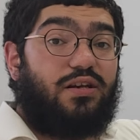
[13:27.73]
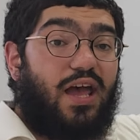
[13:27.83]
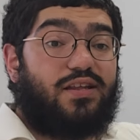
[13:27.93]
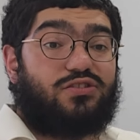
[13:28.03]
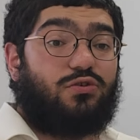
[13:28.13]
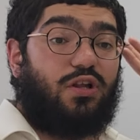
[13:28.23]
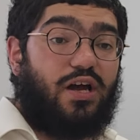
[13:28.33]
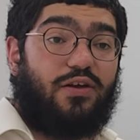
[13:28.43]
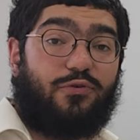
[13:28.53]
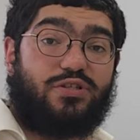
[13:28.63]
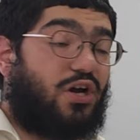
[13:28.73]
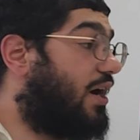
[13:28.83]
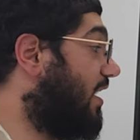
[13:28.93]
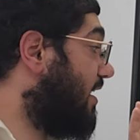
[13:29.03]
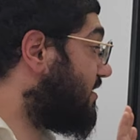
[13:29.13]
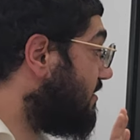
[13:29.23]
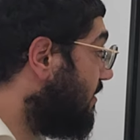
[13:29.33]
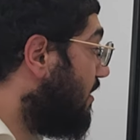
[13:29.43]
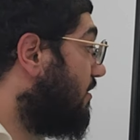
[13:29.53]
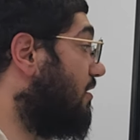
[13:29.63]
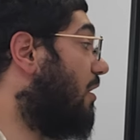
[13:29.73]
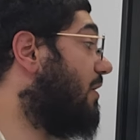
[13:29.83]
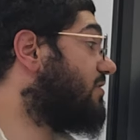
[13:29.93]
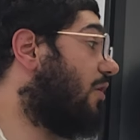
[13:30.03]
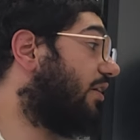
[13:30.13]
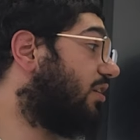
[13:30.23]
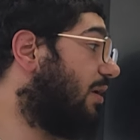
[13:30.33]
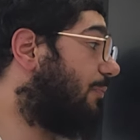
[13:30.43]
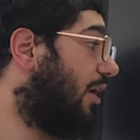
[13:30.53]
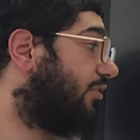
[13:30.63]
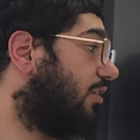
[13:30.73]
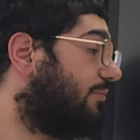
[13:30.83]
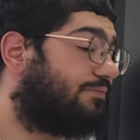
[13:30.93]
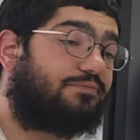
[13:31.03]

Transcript: nansu loy, if it was a oines, no, he's going to be pater.